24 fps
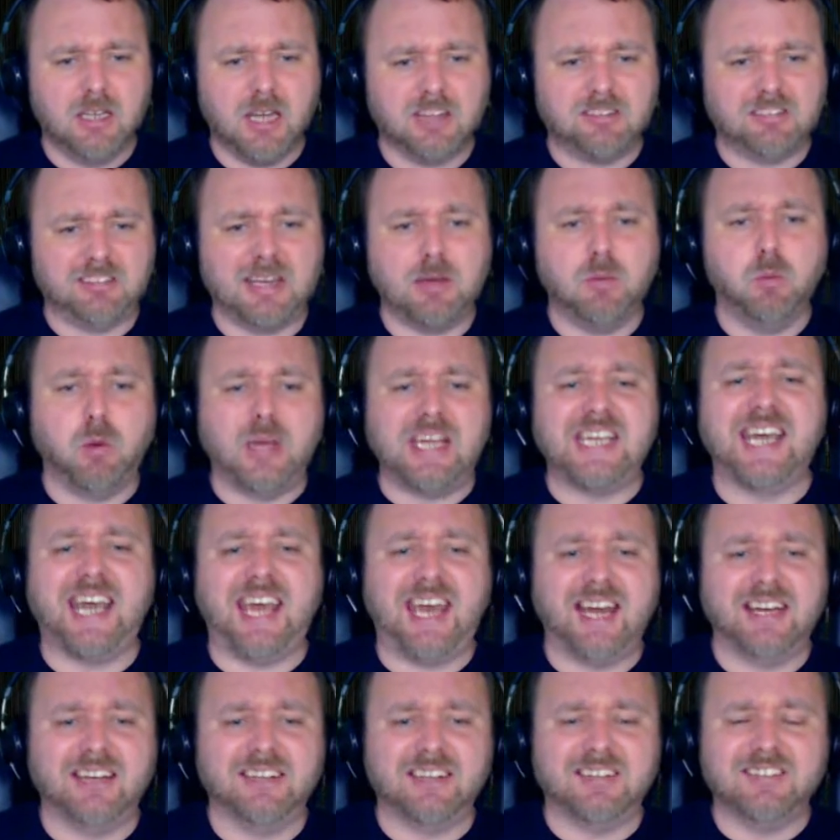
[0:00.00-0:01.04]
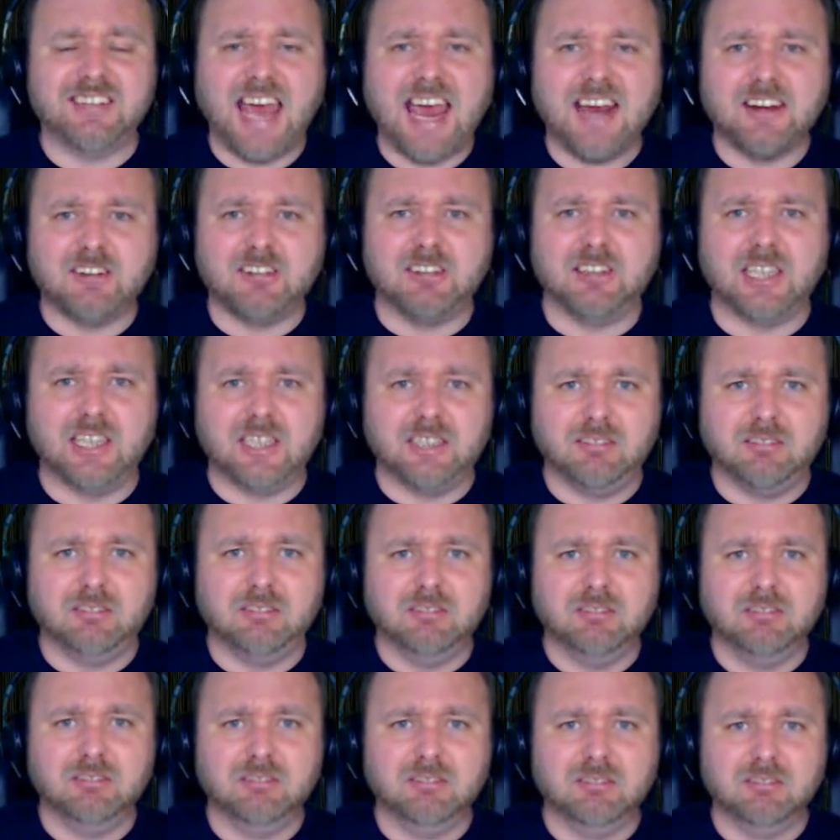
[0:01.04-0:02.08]
I say weekend. It's actually
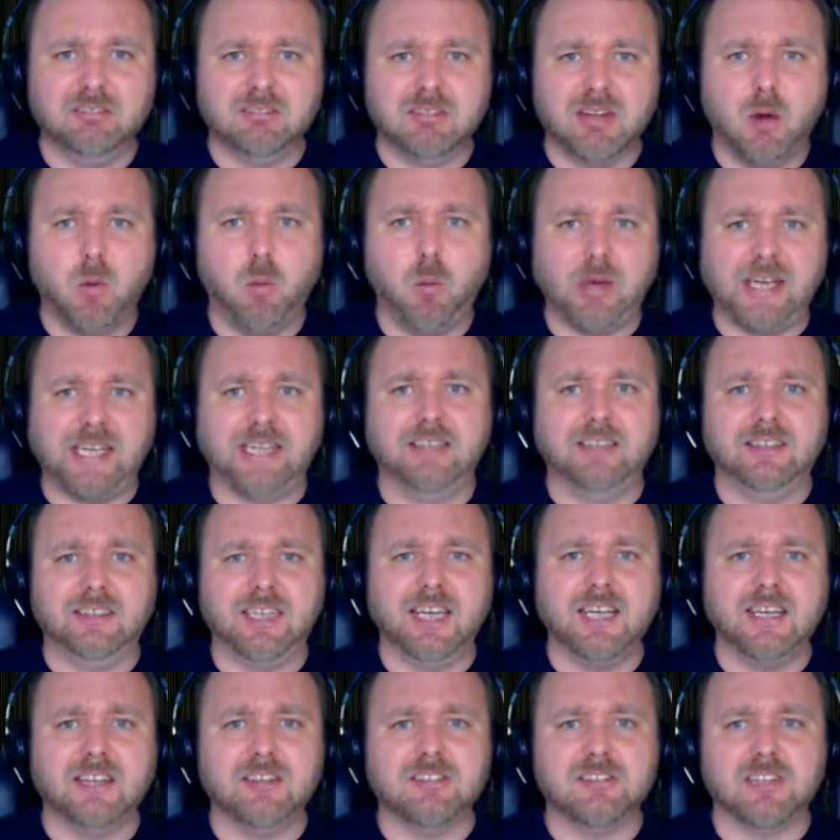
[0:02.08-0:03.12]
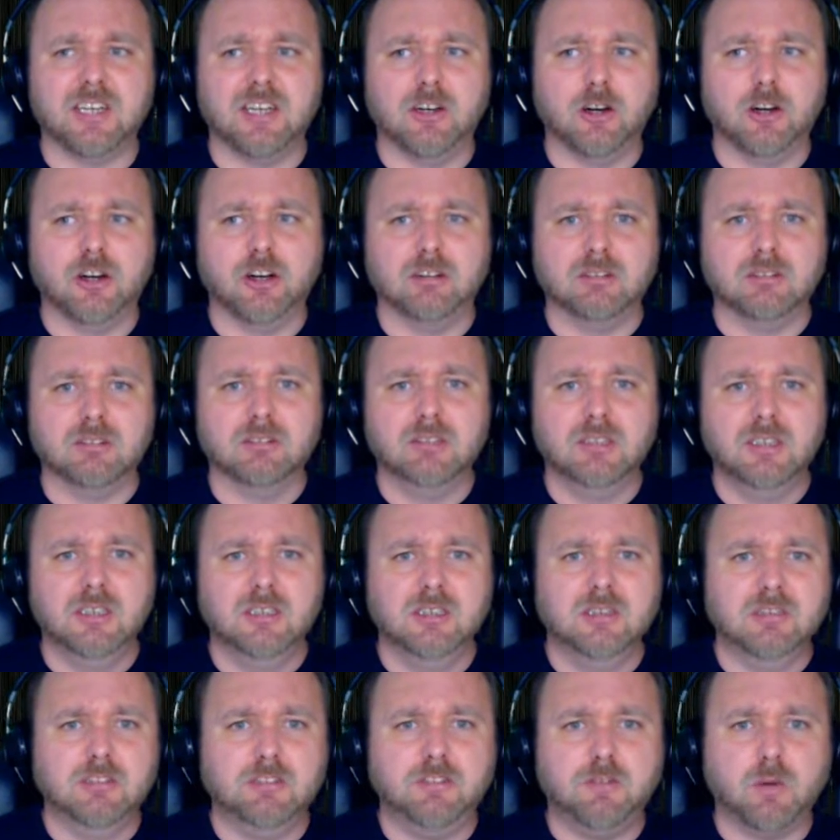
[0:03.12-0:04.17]
a week thing, isn't it? Or
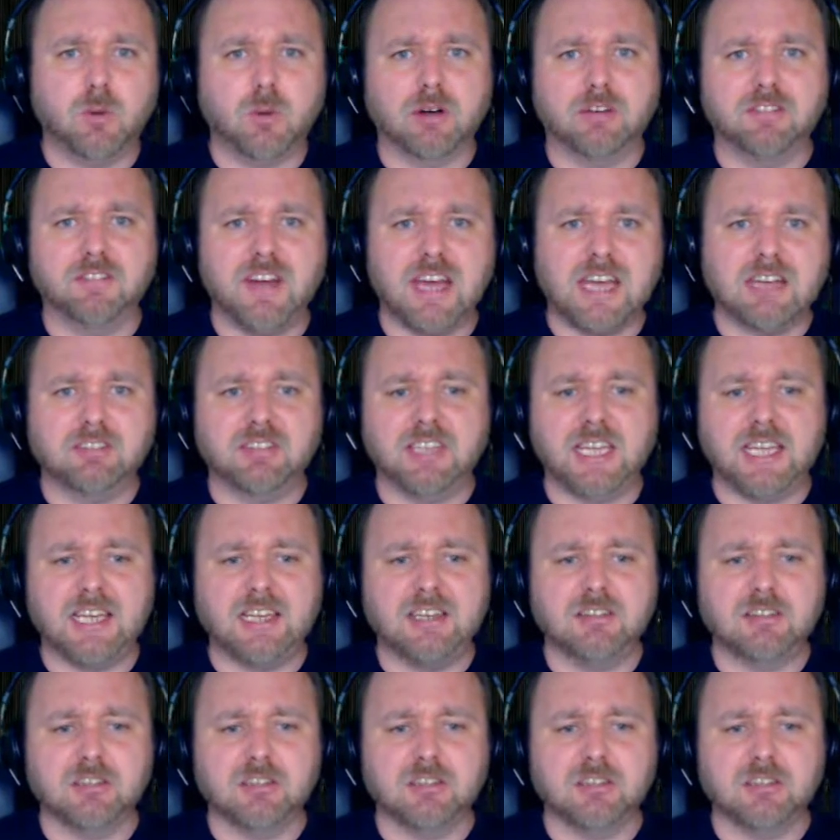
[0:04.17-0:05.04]
4 or 5 days.